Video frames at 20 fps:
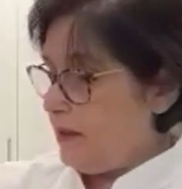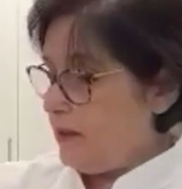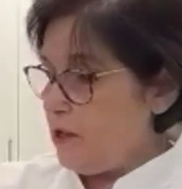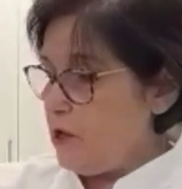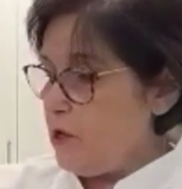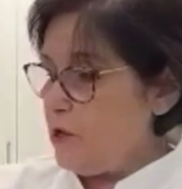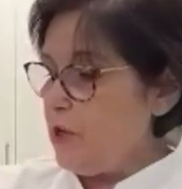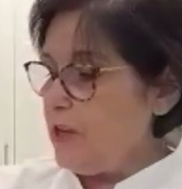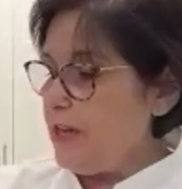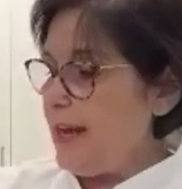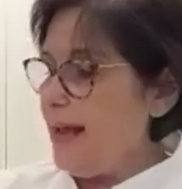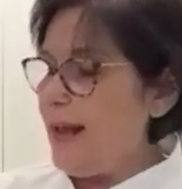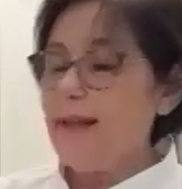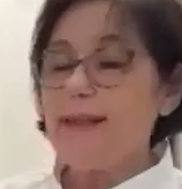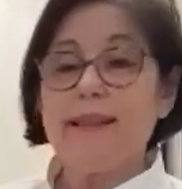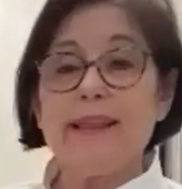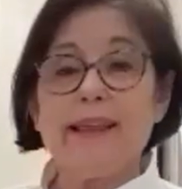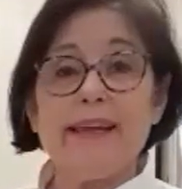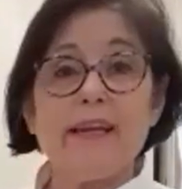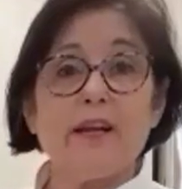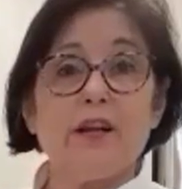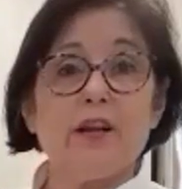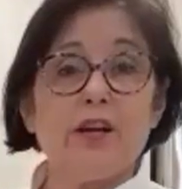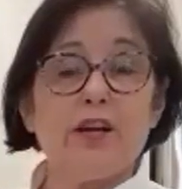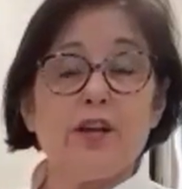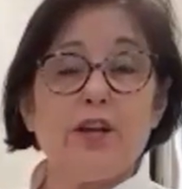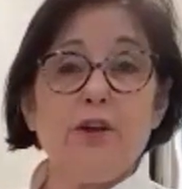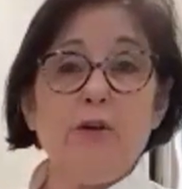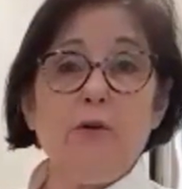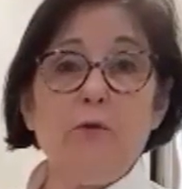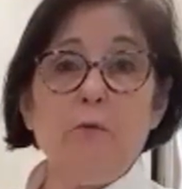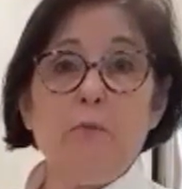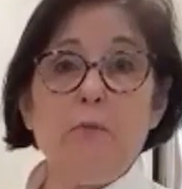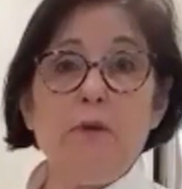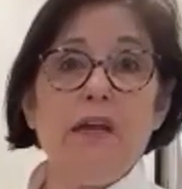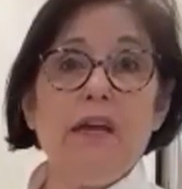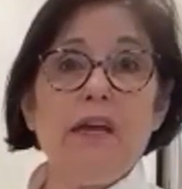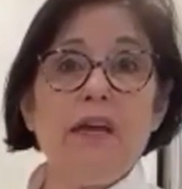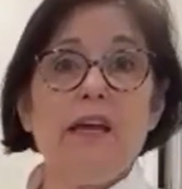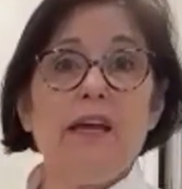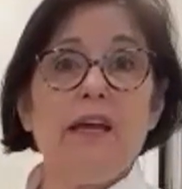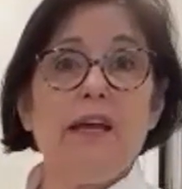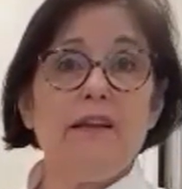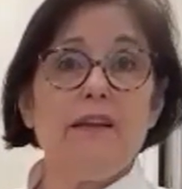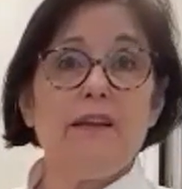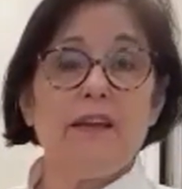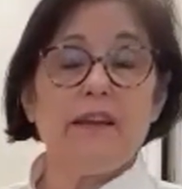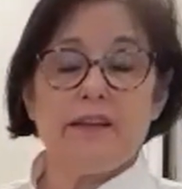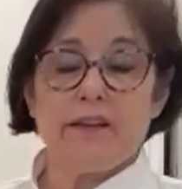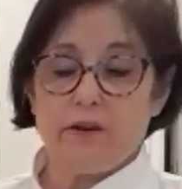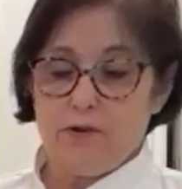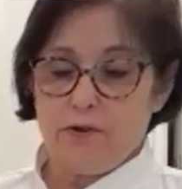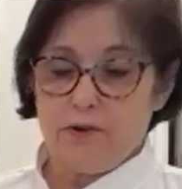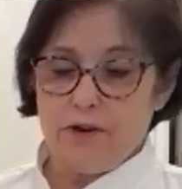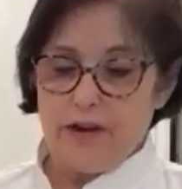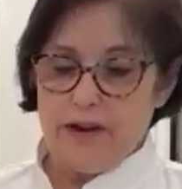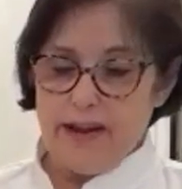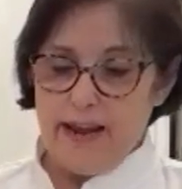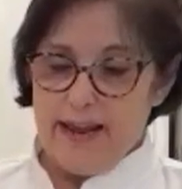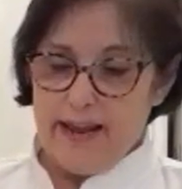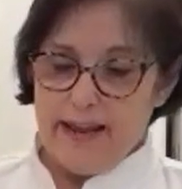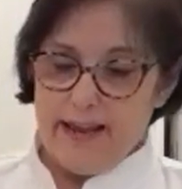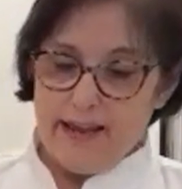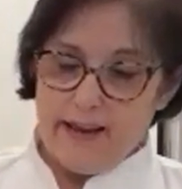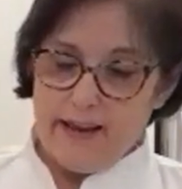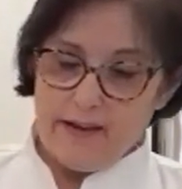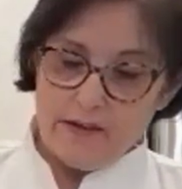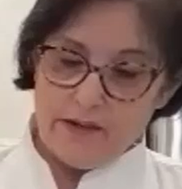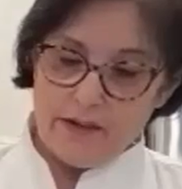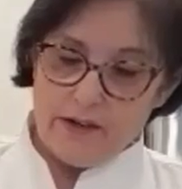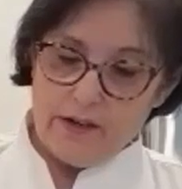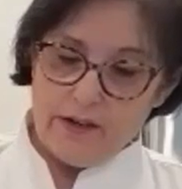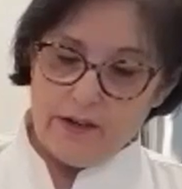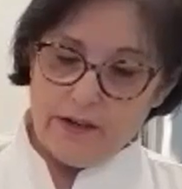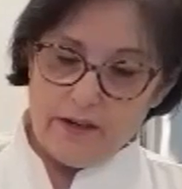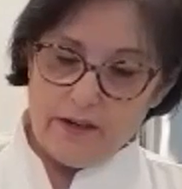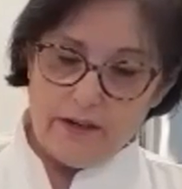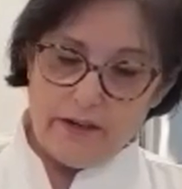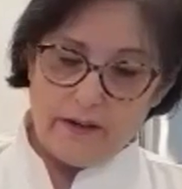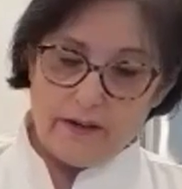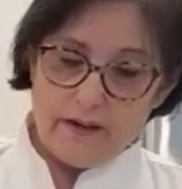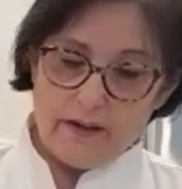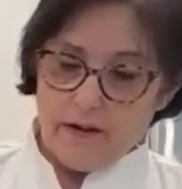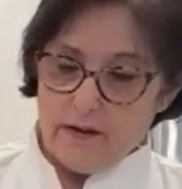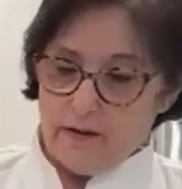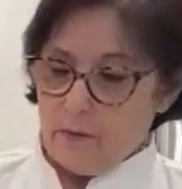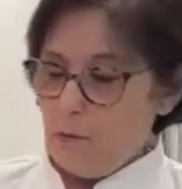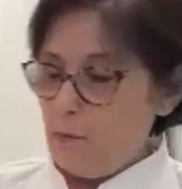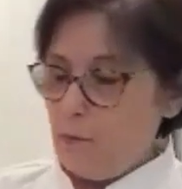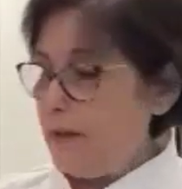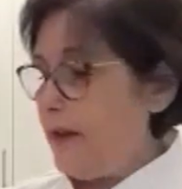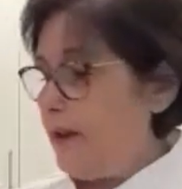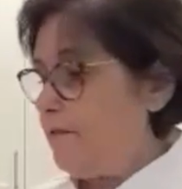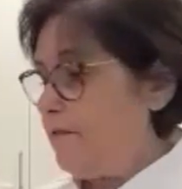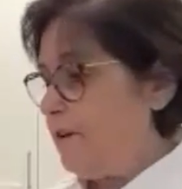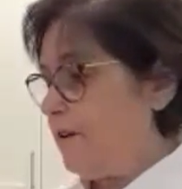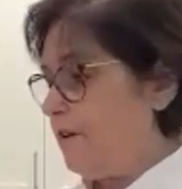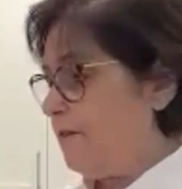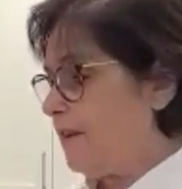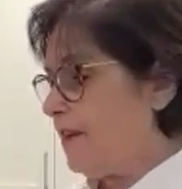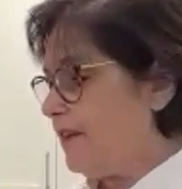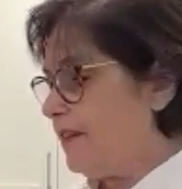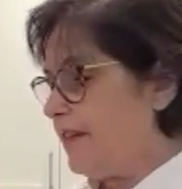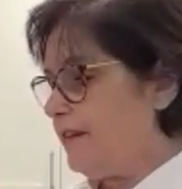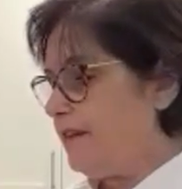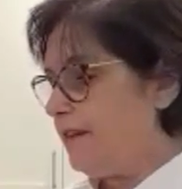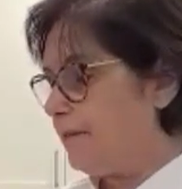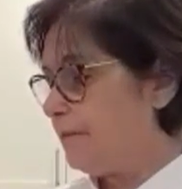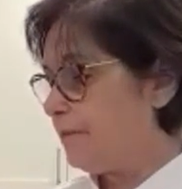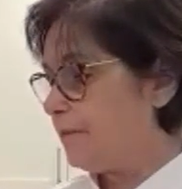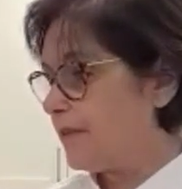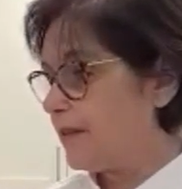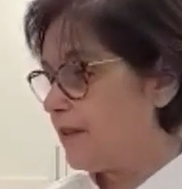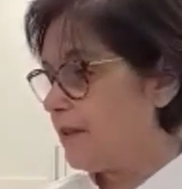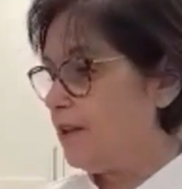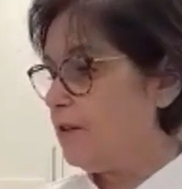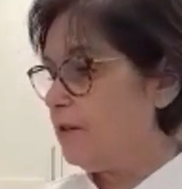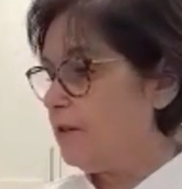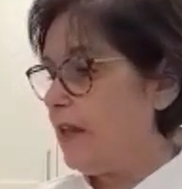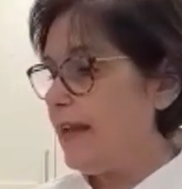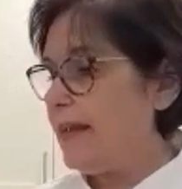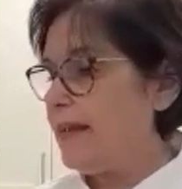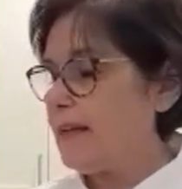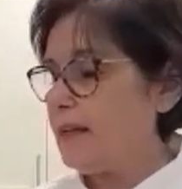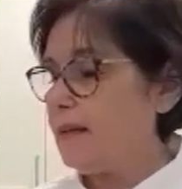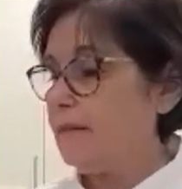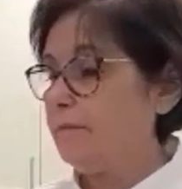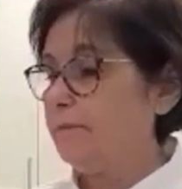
You could add like cumin and coriander and whatever really you like.